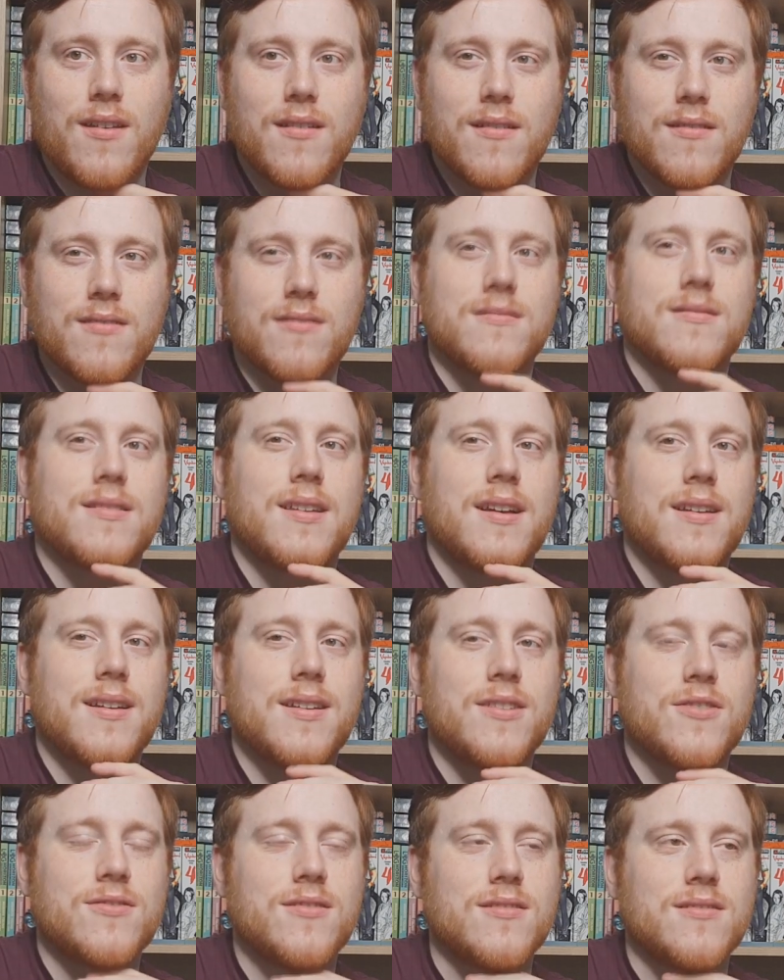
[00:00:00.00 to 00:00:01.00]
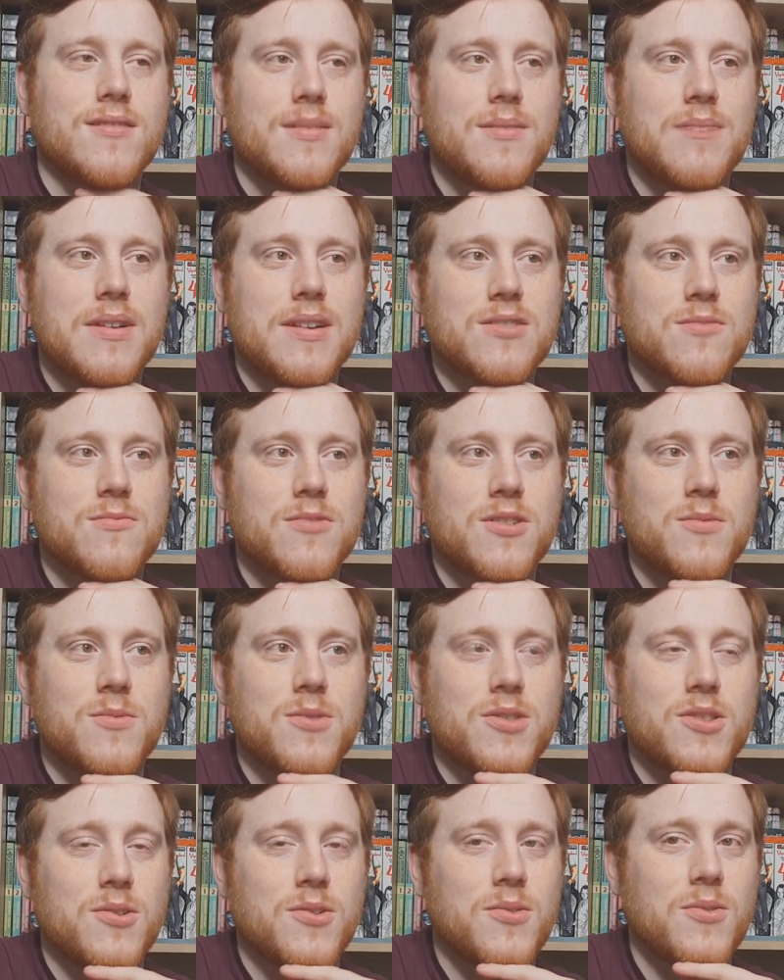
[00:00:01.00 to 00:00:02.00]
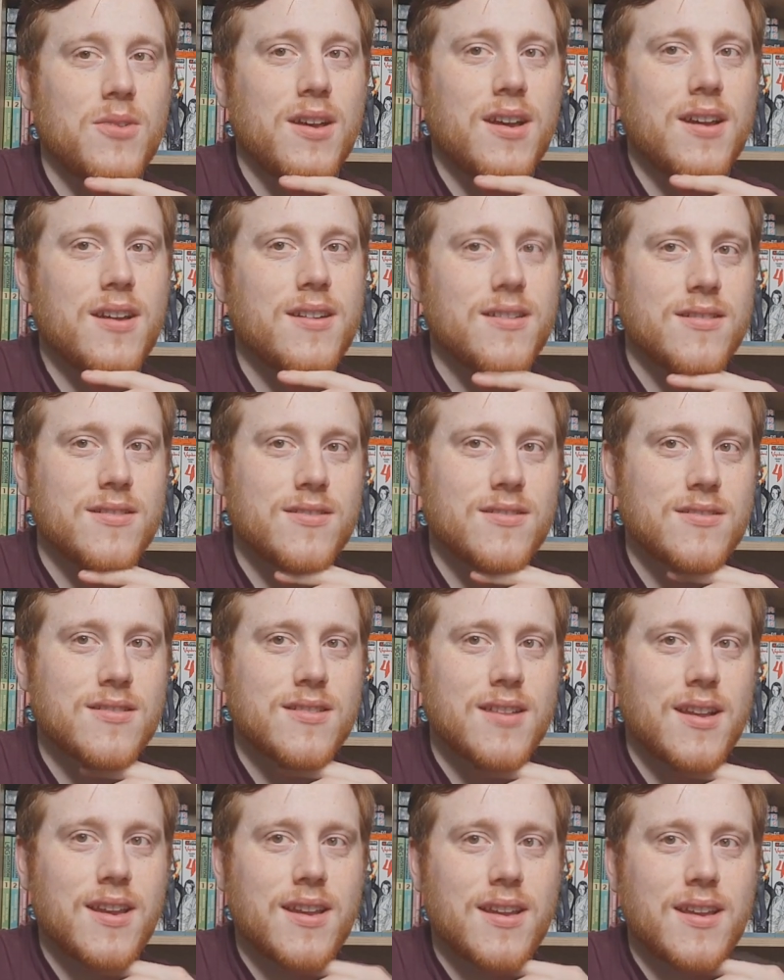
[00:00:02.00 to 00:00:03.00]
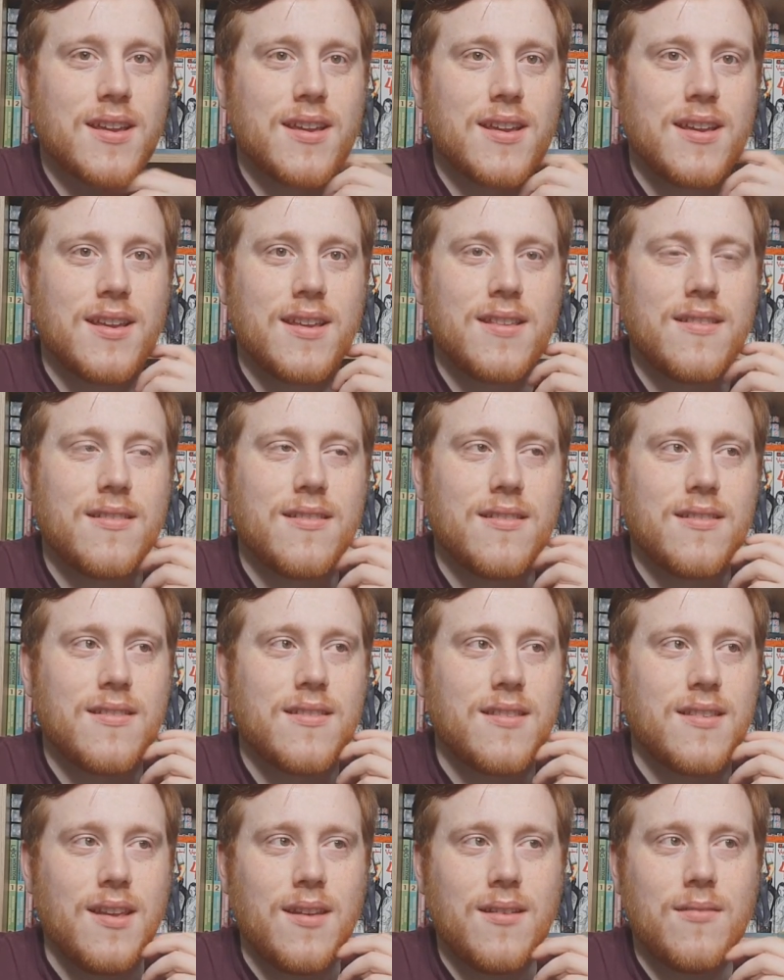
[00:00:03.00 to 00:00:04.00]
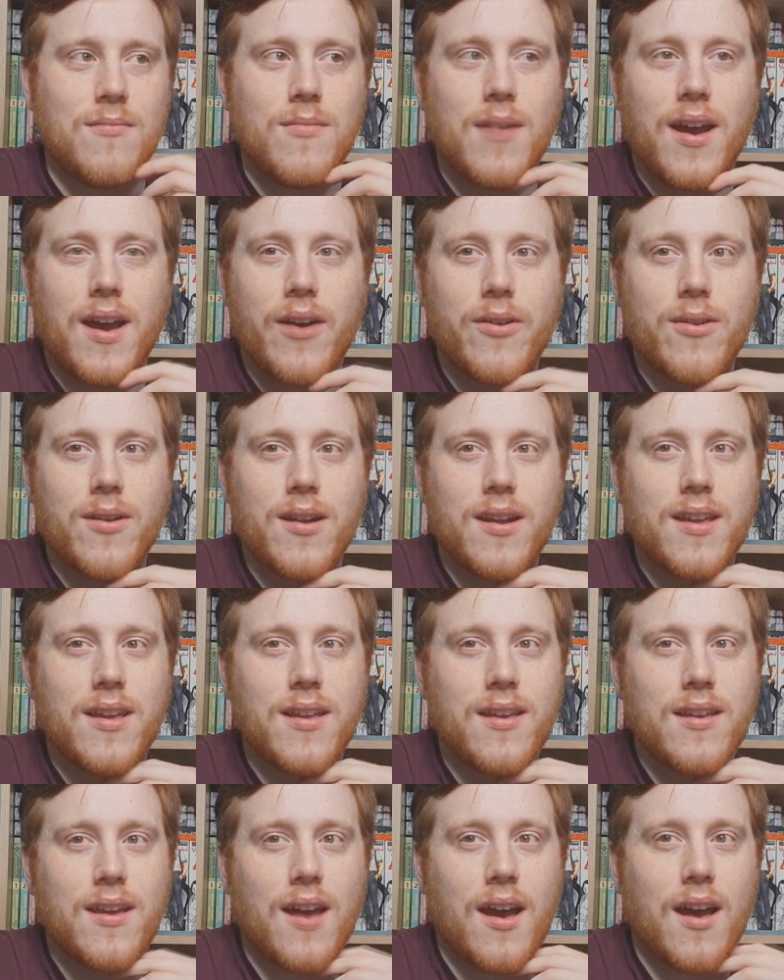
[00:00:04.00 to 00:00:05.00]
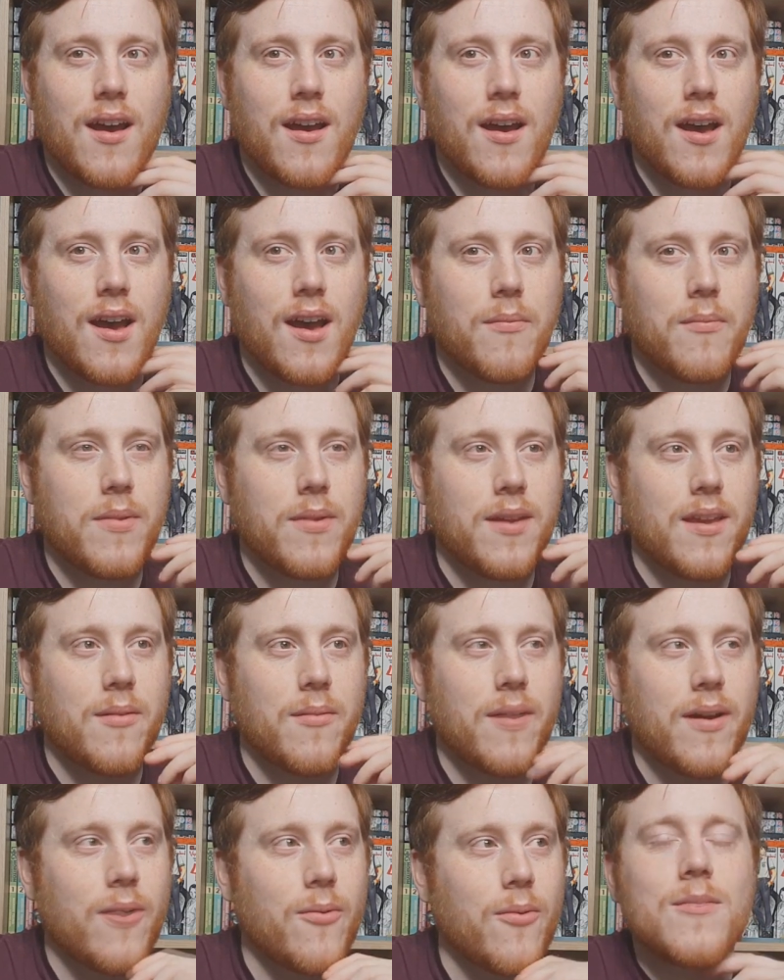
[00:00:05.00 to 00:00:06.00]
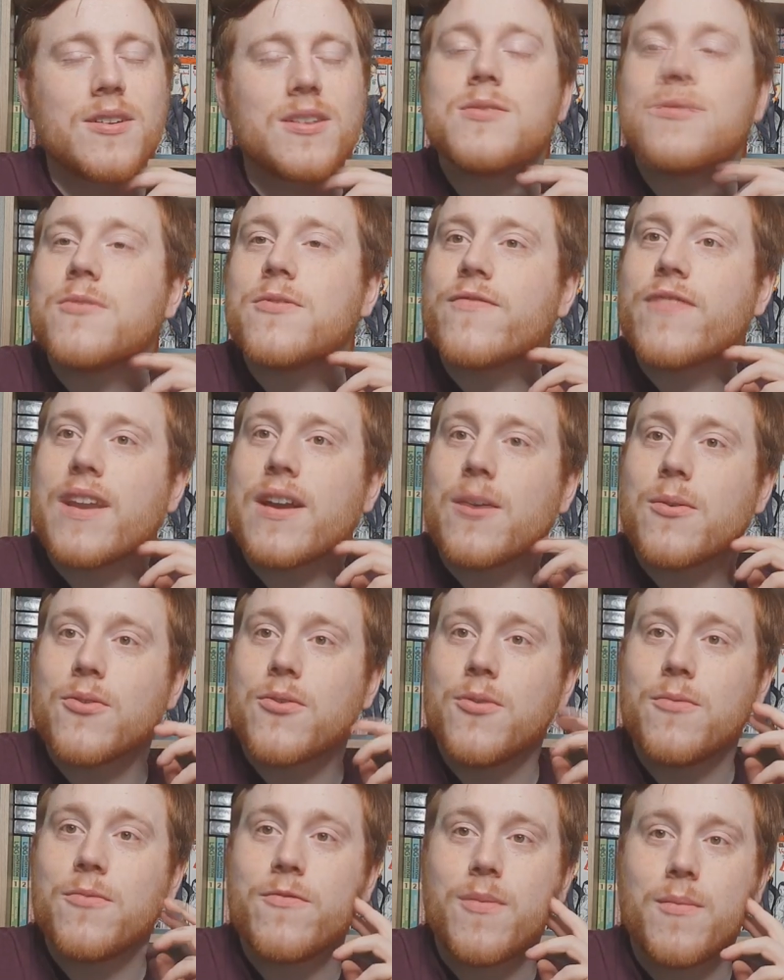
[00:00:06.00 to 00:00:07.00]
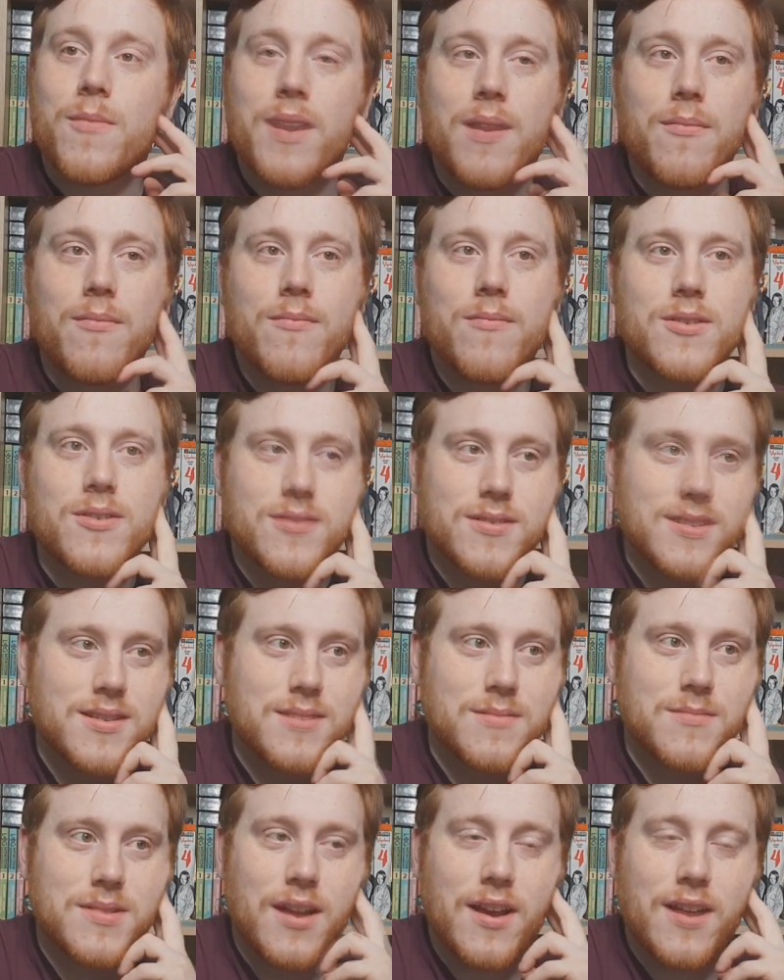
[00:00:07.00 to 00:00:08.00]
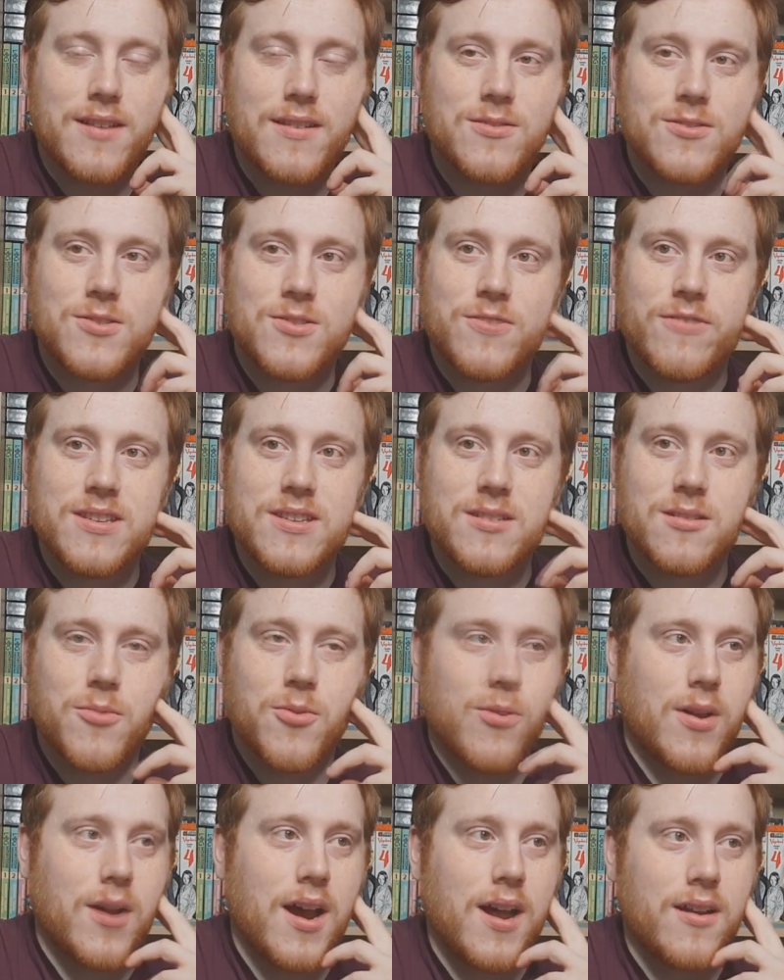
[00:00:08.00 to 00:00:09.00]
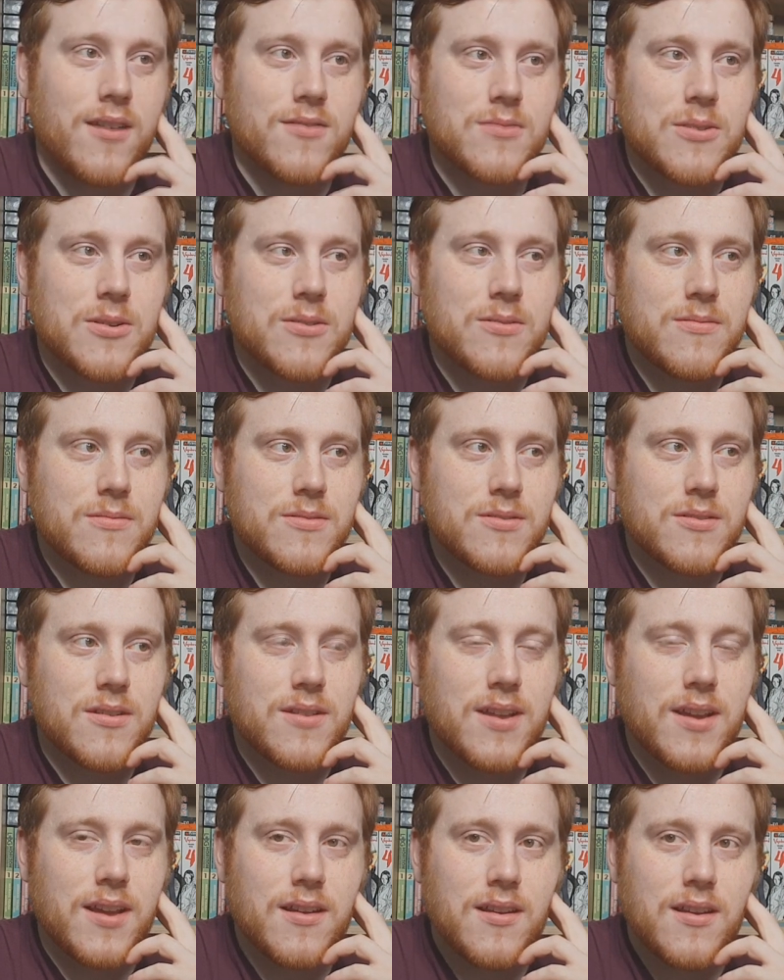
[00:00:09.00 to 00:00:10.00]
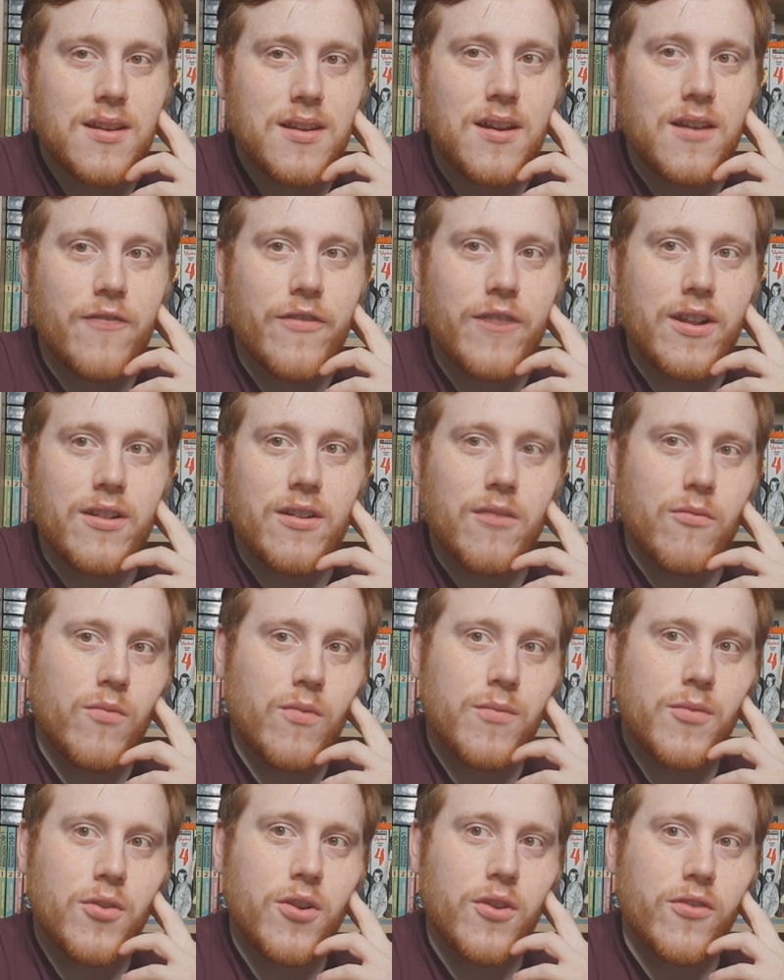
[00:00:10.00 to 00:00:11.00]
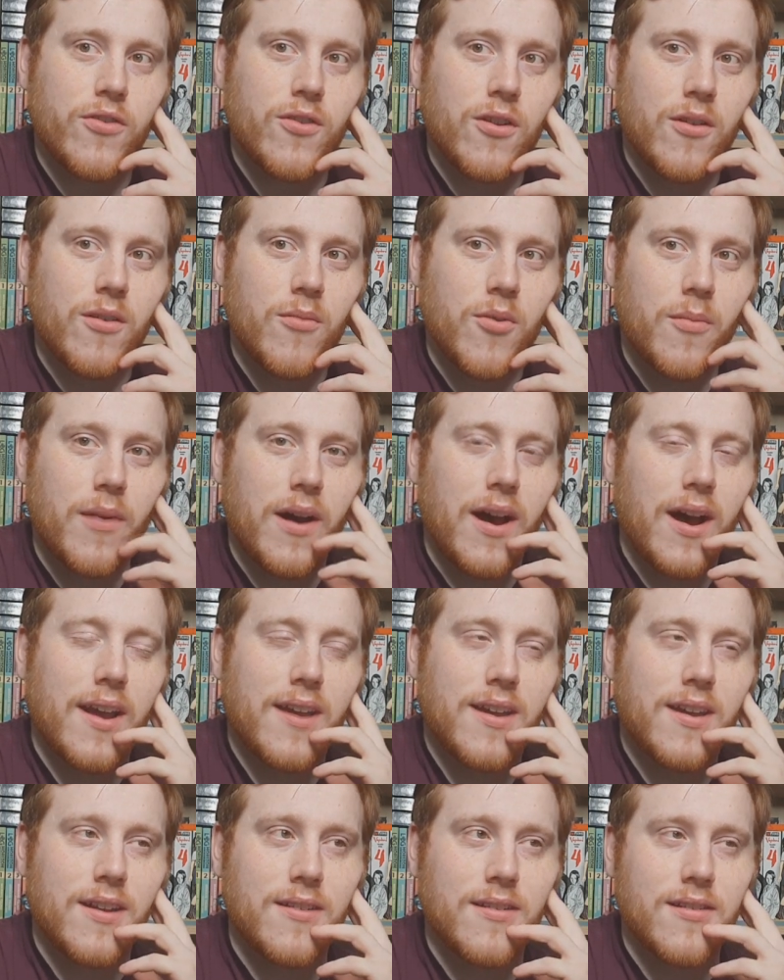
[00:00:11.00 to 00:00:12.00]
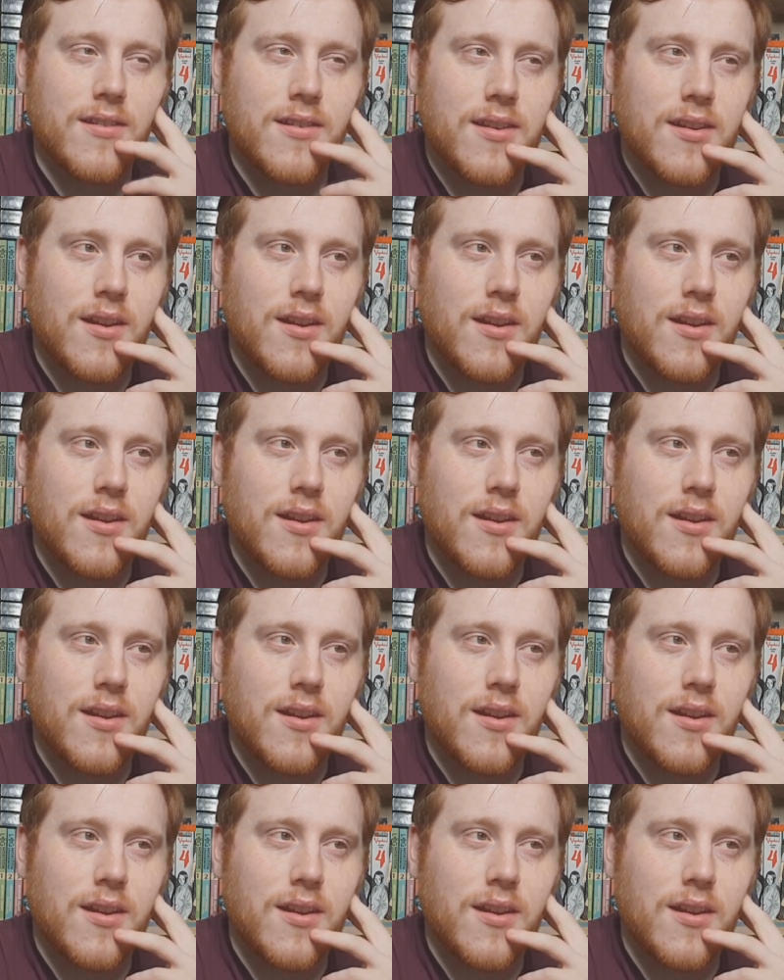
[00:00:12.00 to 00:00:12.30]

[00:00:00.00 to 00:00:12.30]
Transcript: Because, like, it just doesn't seem like someone who would do that. And he just, like, he seemed mildly happy about what you wouldn't think would come from him. Because he seems like he's such a reasonable guy as well. So, yeah. I'm curious to learn more about Akira.